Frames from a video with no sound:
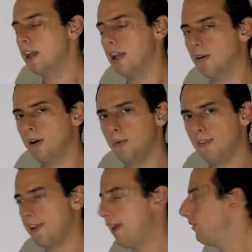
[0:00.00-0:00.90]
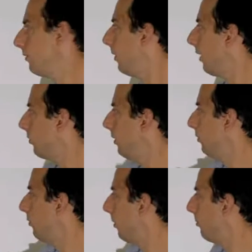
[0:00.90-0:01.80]
Now, with that, we actually
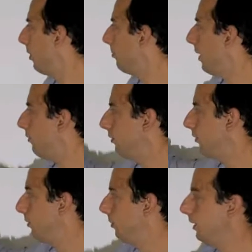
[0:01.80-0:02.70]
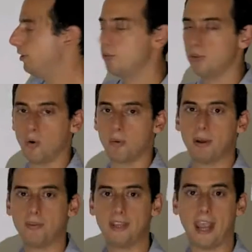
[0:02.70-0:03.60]
summed up everything we needed to know
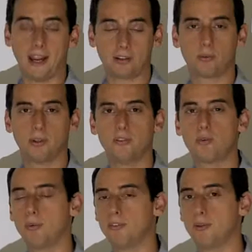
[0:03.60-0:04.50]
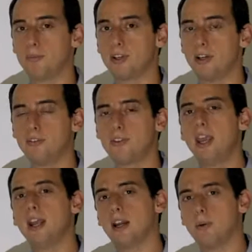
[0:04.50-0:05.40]
about the actual instruments themselves.
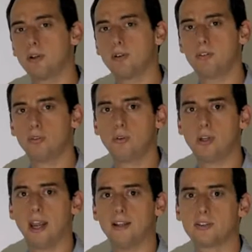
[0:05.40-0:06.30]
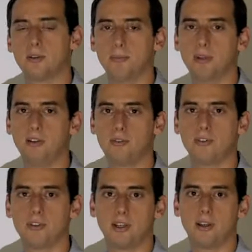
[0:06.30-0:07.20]
Now we're going to look at some
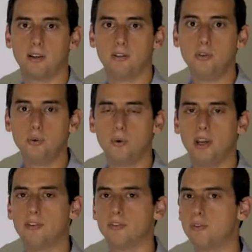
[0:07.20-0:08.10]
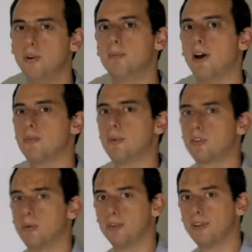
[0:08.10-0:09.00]
interesting new ways of doing mass
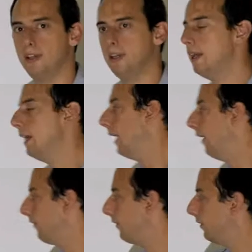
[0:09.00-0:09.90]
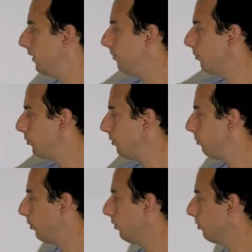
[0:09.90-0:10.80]
spectrometry. And the most
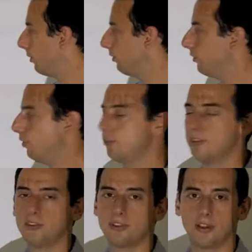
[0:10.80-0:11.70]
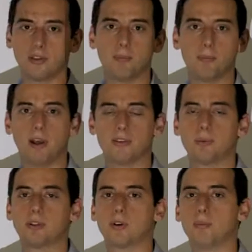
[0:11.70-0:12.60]
important one of those is tandem mass
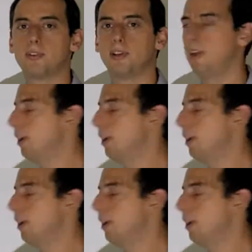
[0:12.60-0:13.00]
spectrometry,